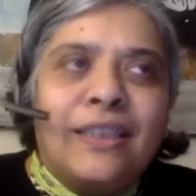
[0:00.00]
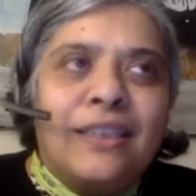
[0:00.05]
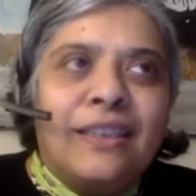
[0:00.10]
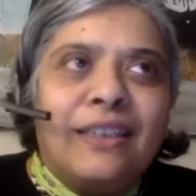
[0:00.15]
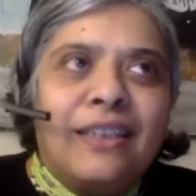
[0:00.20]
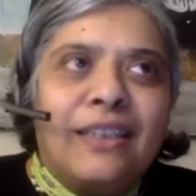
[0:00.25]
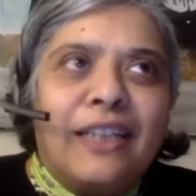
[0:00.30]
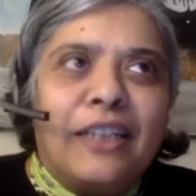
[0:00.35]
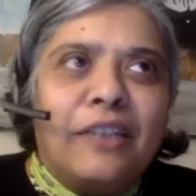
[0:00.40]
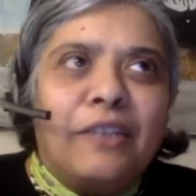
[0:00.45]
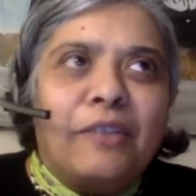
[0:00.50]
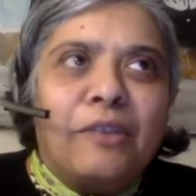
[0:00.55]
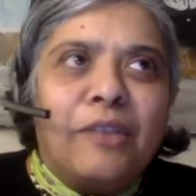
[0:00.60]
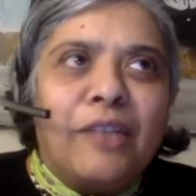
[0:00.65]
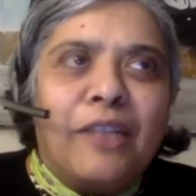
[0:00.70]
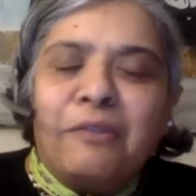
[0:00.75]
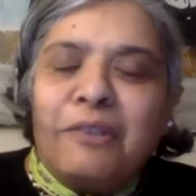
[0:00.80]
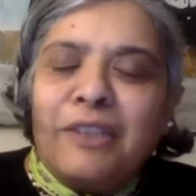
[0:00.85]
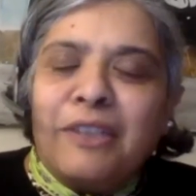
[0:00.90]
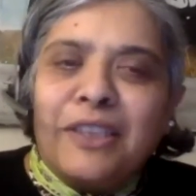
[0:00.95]
like all
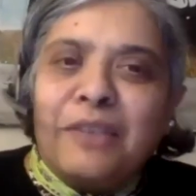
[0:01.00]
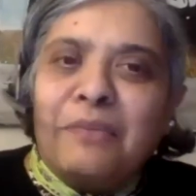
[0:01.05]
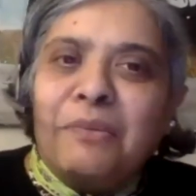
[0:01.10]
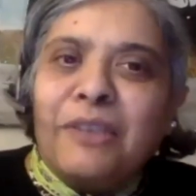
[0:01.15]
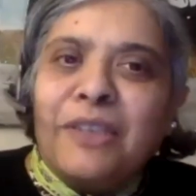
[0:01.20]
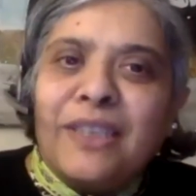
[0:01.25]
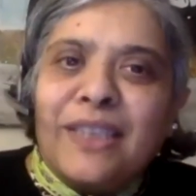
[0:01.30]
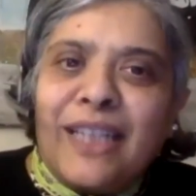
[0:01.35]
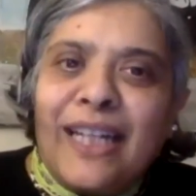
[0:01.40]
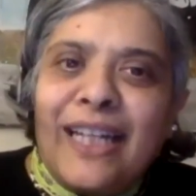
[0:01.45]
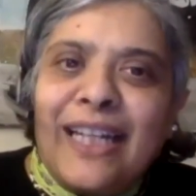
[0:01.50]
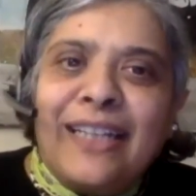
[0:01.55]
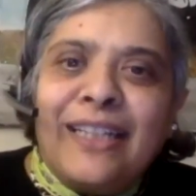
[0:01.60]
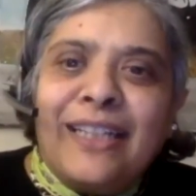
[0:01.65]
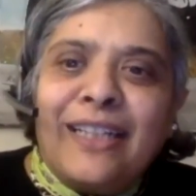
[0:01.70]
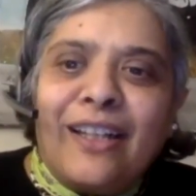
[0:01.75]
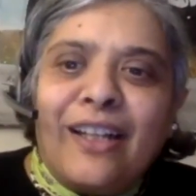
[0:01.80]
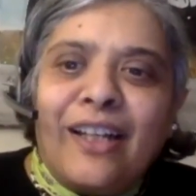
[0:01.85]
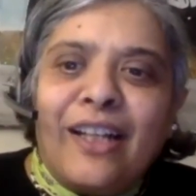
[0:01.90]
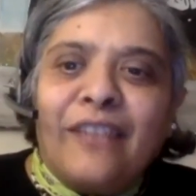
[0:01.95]
I wanted was to
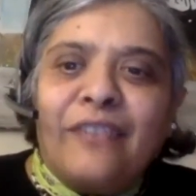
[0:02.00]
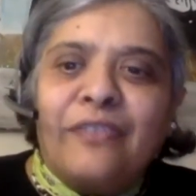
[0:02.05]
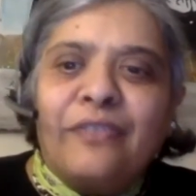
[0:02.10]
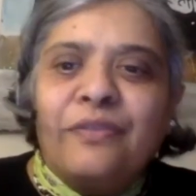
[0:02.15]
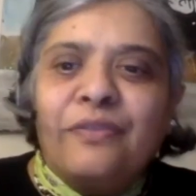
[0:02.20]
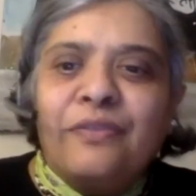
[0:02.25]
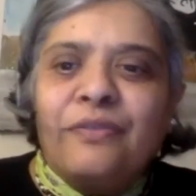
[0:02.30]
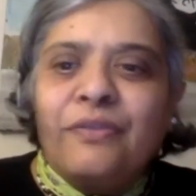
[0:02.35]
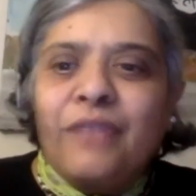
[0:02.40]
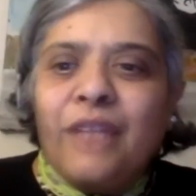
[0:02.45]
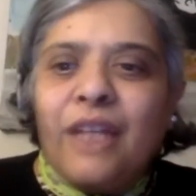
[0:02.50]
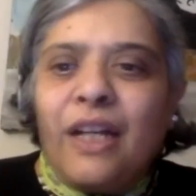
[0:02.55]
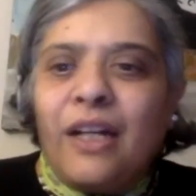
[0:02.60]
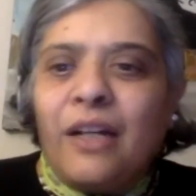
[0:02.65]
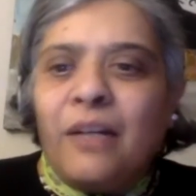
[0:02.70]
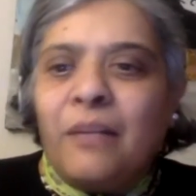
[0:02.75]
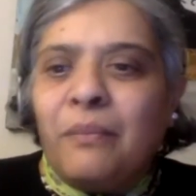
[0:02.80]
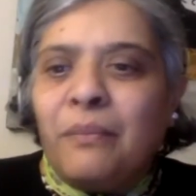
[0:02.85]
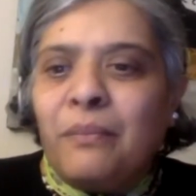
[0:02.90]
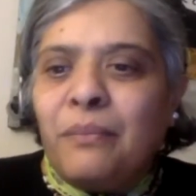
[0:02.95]
end life,
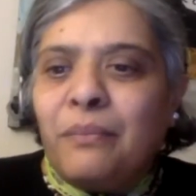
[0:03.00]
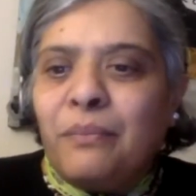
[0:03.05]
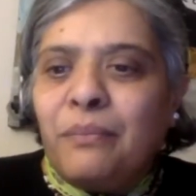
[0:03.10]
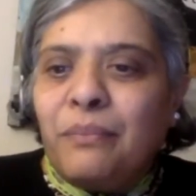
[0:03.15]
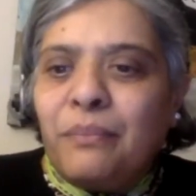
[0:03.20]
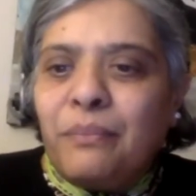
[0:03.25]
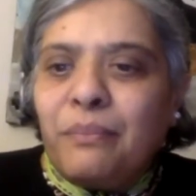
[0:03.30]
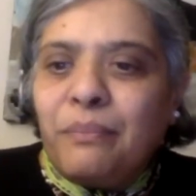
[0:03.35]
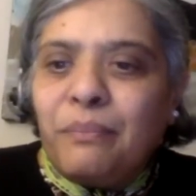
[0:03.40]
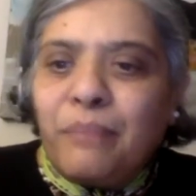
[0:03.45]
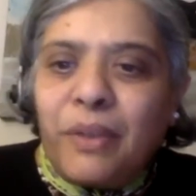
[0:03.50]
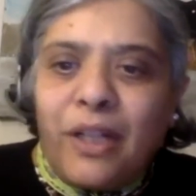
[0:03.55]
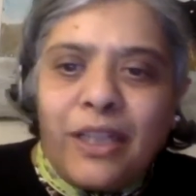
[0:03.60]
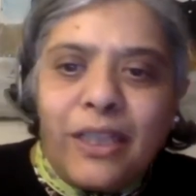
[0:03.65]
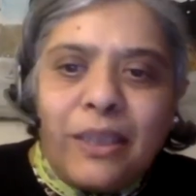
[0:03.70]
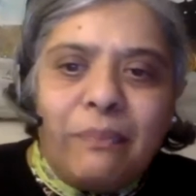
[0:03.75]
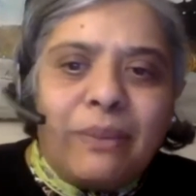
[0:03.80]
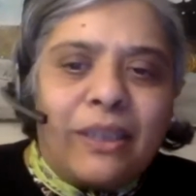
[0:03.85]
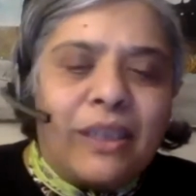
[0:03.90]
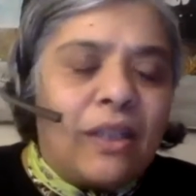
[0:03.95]

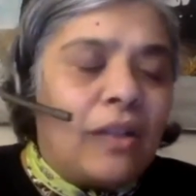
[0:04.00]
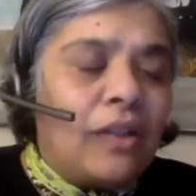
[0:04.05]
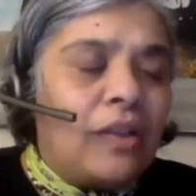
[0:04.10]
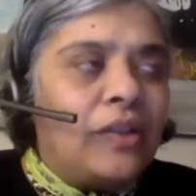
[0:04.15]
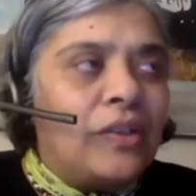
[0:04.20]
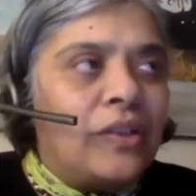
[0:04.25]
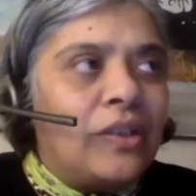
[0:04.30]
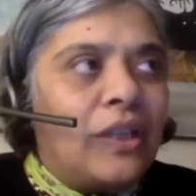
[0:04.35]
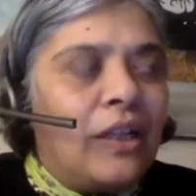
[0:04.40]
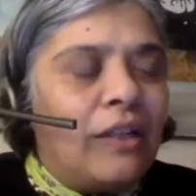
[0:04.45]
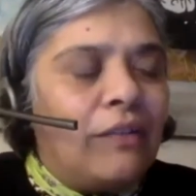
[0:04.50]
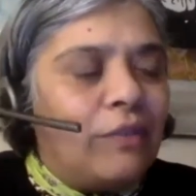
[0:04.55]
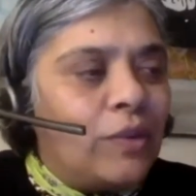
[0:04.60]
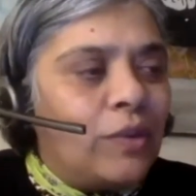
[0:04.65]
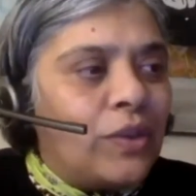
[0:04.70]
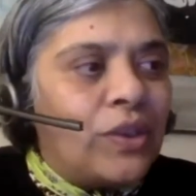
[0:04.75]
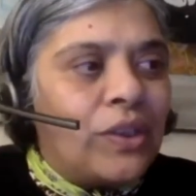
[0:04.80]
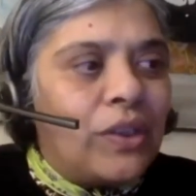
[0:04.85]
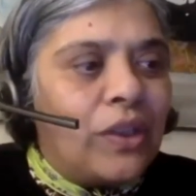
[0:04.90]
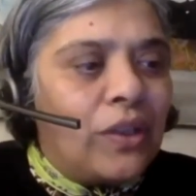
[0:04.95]
partly because I've
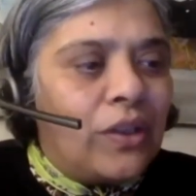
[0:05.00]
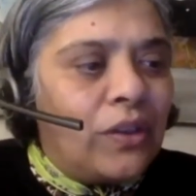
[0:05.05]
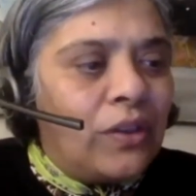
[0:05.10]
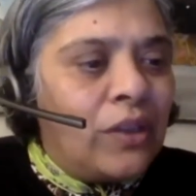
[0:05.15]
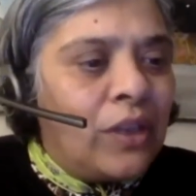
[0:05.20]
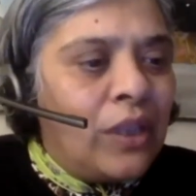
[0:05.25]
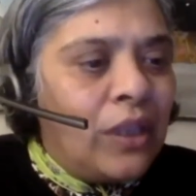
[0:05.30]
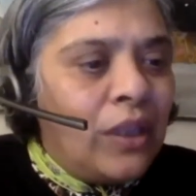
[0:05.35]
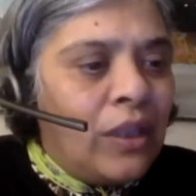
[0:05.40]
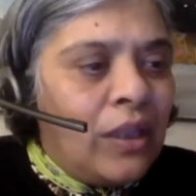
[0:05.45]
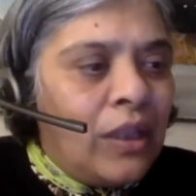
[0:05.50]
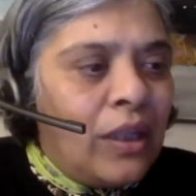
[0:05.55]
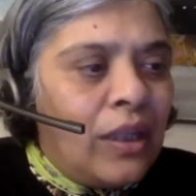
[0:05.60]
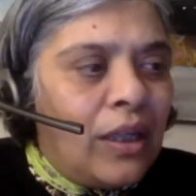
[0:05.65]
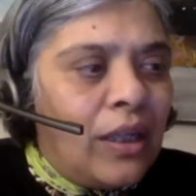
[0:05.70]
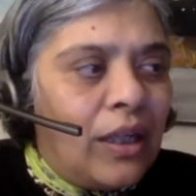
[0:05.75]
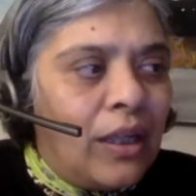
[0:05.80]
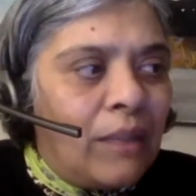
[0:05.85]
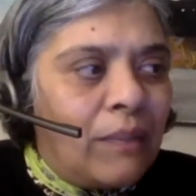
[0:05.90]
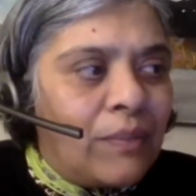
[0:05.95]
also
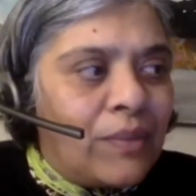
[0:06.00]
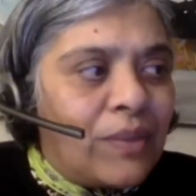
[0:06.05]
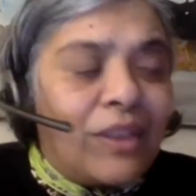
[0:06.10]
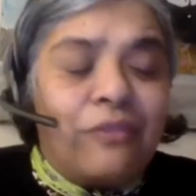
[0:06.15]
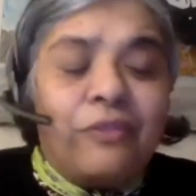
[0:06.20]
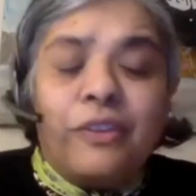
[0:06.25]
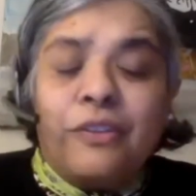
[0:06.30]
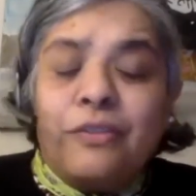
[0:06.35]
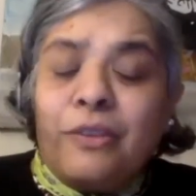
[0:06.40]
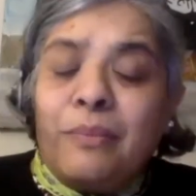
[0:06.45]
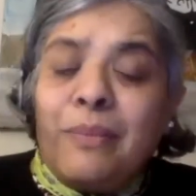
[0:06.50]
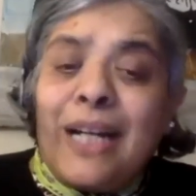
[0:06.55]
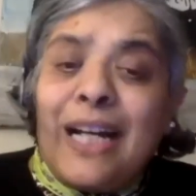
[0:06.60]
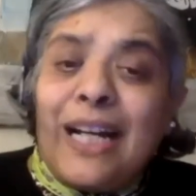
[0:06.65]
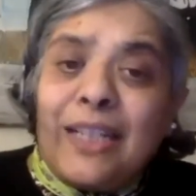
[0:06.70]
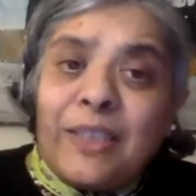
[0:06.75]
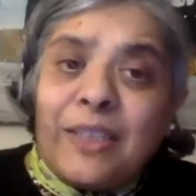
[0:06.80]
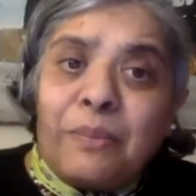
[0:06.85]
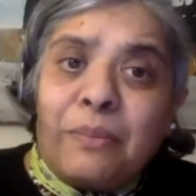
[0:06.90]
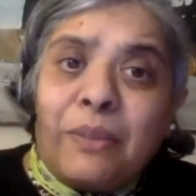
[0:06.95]
suffered from
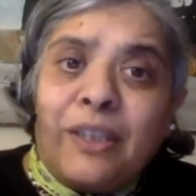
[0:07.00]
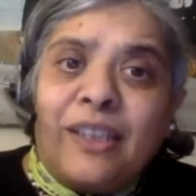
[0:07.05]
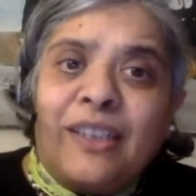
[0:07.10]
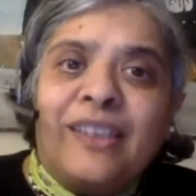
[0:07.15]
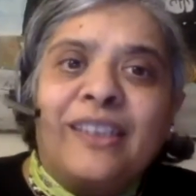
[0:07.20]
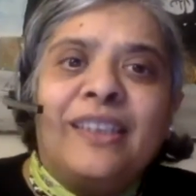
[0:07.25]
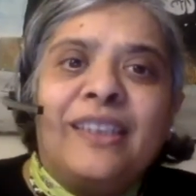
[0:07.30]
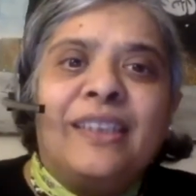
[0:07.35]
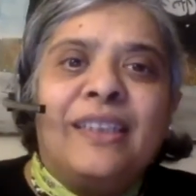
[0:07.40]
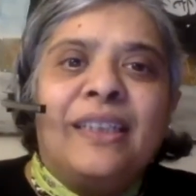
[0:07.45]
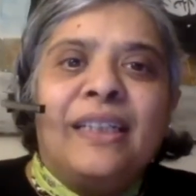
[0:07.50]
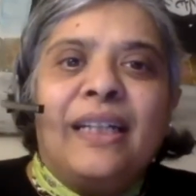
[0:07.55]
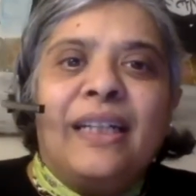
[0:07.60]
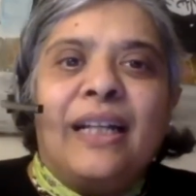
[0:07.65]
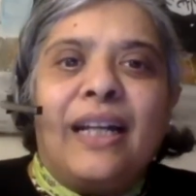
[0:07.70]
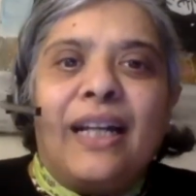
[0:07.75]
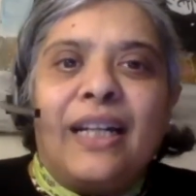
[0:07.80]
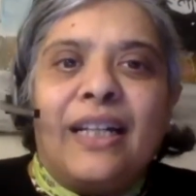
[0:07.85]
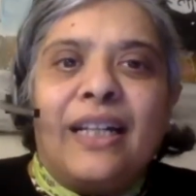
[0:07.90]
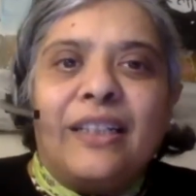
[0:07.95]
asthma
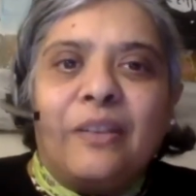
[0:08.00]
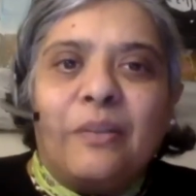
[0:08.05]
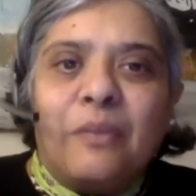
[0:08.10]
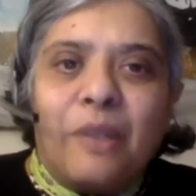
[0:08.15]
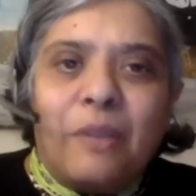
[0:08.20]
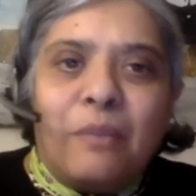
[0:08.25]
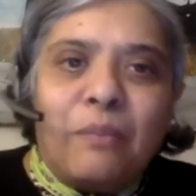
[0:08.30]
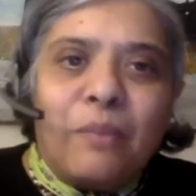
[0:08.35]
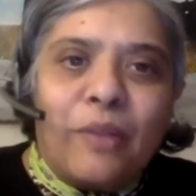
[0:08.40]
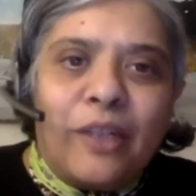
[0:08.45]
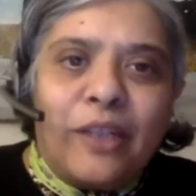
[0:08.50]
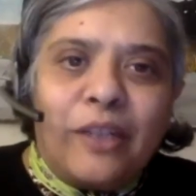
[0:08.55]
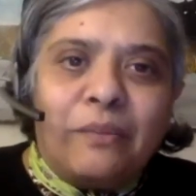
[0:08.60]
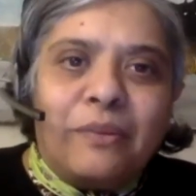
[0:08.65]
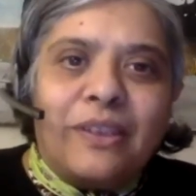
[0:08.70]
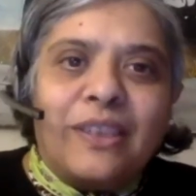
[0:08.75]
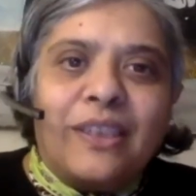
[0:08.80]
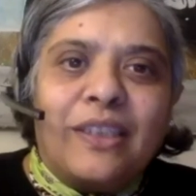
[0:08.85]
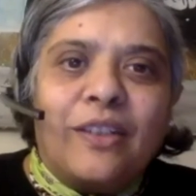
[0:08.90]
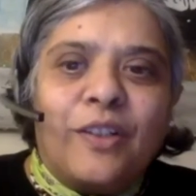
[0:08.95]
and at one point
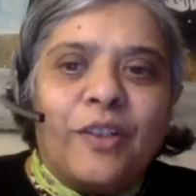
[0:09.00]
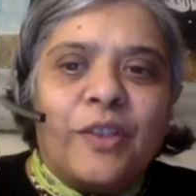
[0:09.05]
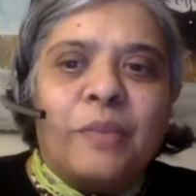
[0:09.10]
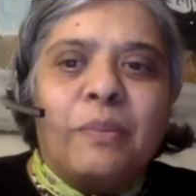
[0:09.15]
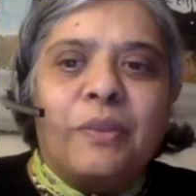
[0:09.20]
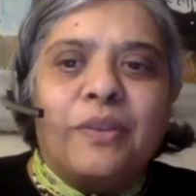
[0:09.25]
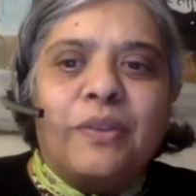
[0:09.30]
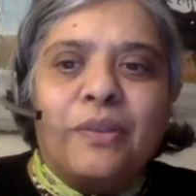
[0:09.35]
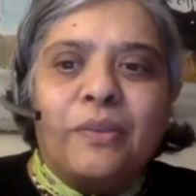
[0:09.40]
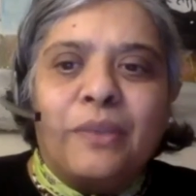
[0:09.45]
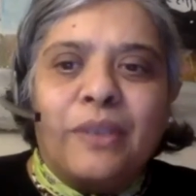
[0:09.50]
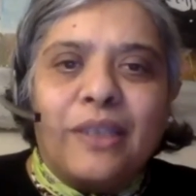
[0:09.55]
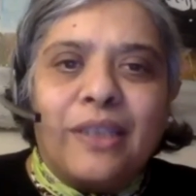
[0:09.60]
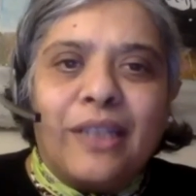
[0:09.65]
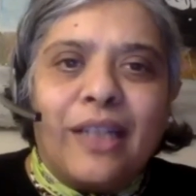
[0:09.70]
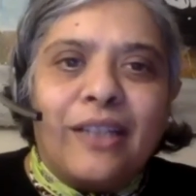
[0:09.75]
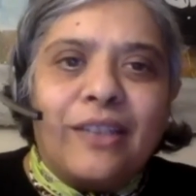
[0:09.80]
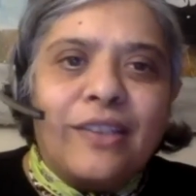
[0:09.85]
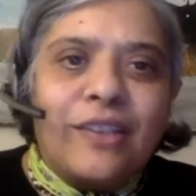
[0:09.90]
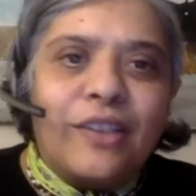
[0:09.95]
was in hospital with that.